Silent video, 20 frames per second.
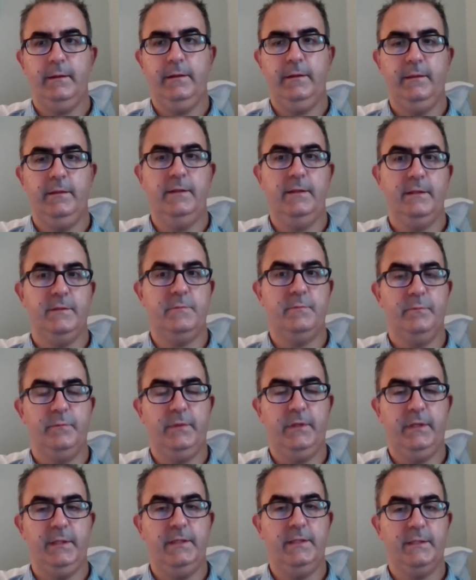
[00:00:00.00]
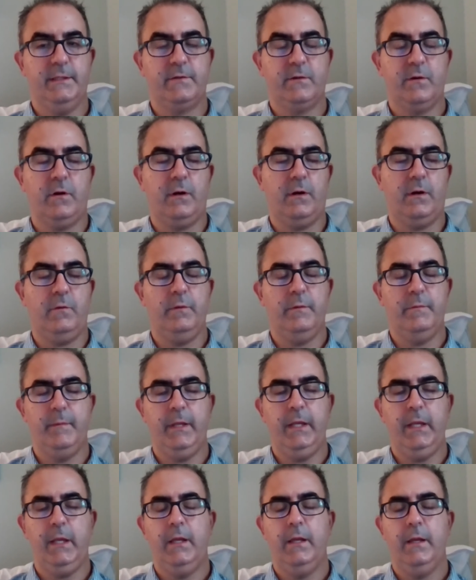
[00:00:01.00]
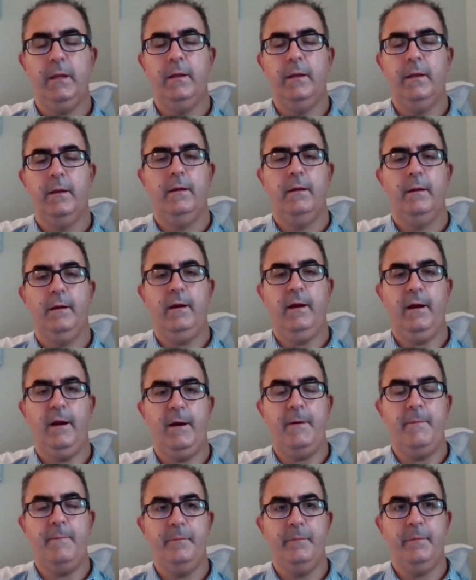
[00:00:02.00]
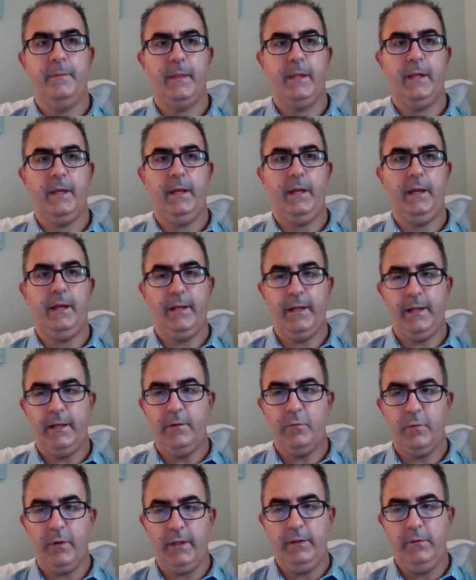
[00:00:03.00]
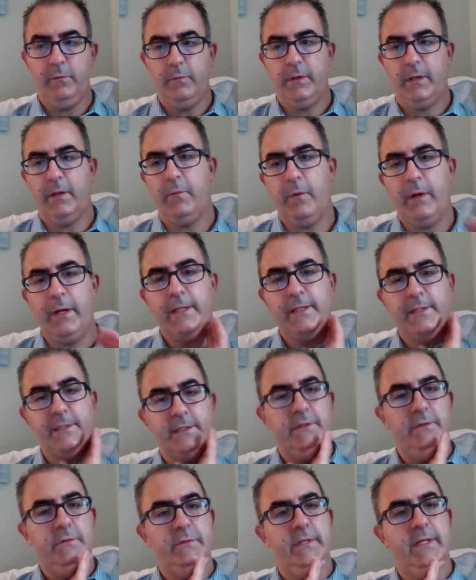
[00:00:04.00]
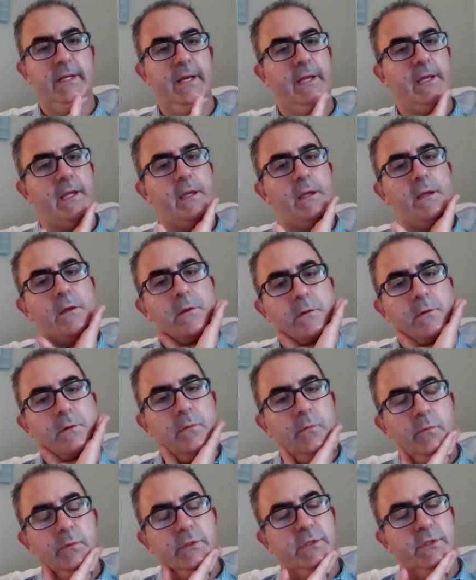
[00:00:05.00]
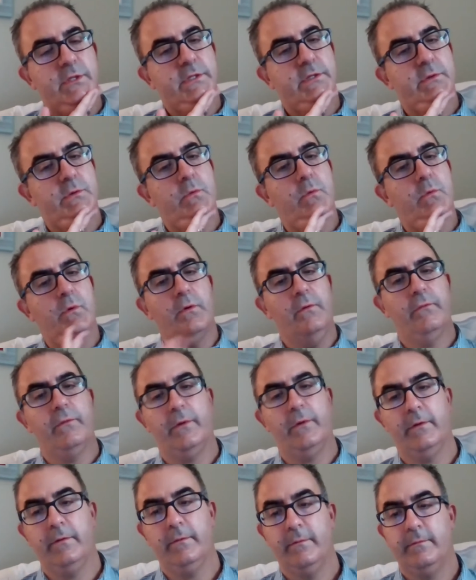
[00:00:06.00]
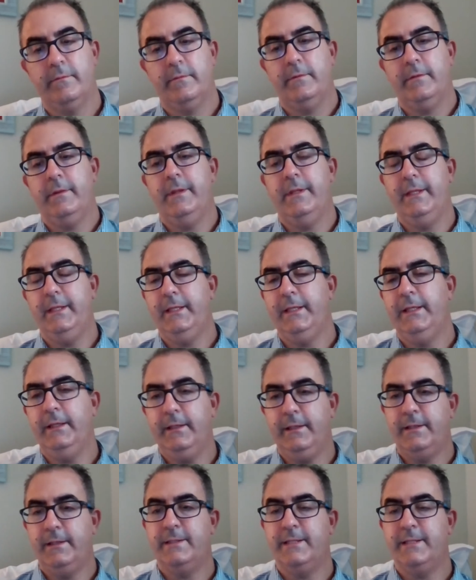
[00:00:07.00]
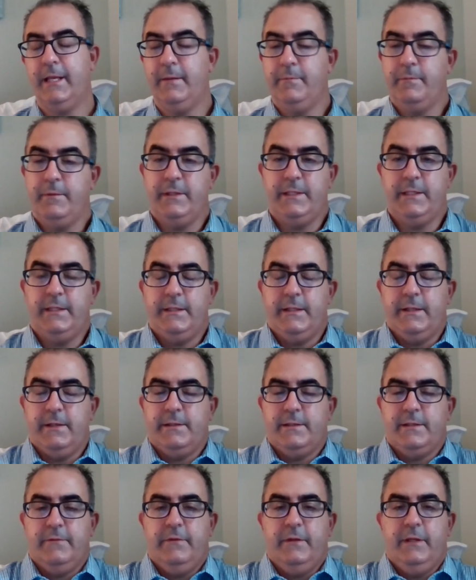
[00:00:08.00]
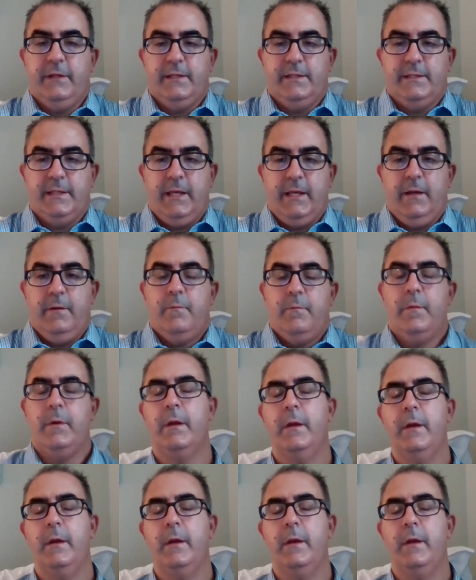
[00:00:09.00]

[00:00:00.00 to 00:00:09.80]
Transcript: in this call with me. At any rate, what I wanted to do today was just go over the exam, the details of the exam.